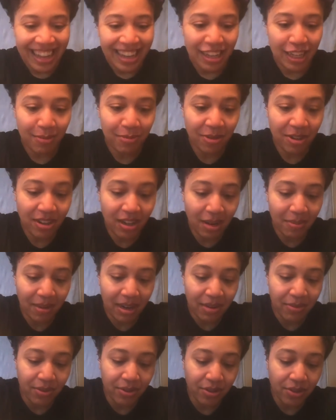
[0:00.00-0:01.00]
to put it on
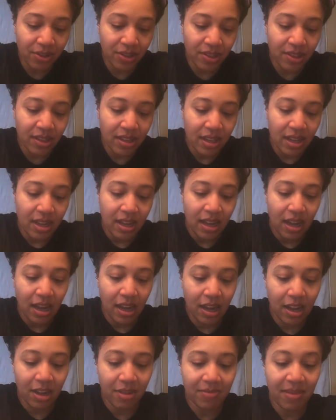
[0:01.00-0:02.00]
my roots.
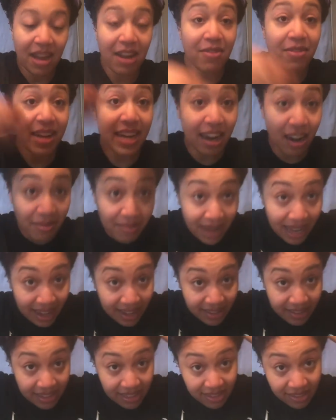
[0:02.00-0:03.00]
Every hair
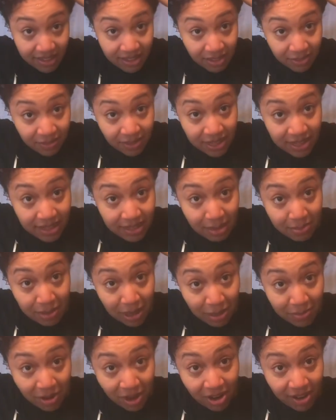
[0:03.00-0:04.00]
mask is different. The
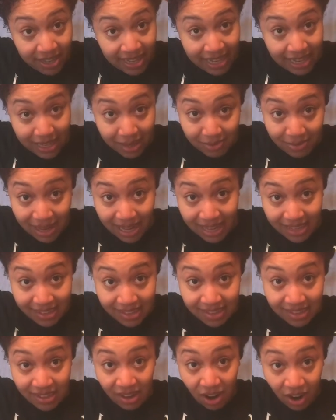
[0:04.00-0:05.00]
Bell Bar Organic
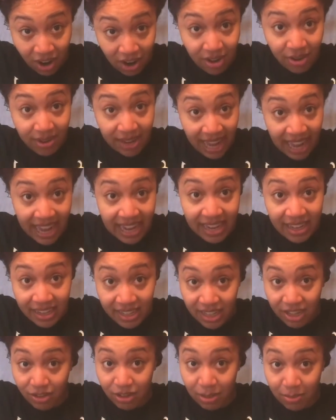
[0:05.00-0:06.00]
masks are okay,
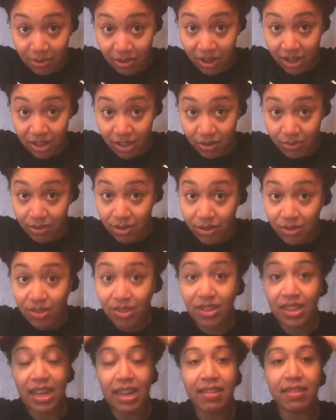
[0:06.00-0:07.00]
to put on your
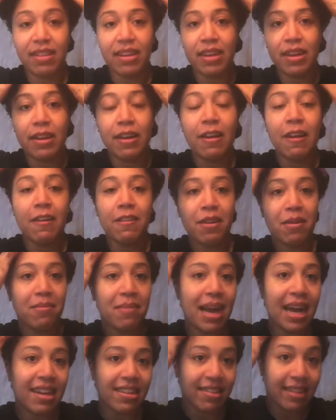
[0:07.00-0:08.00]
roots, and the
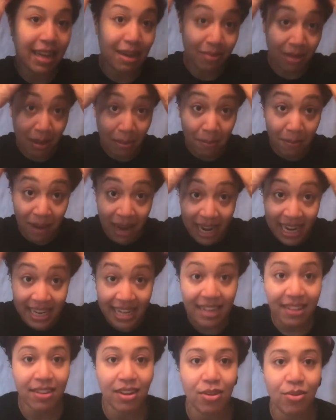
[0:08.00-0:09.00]
mask that I'm combining the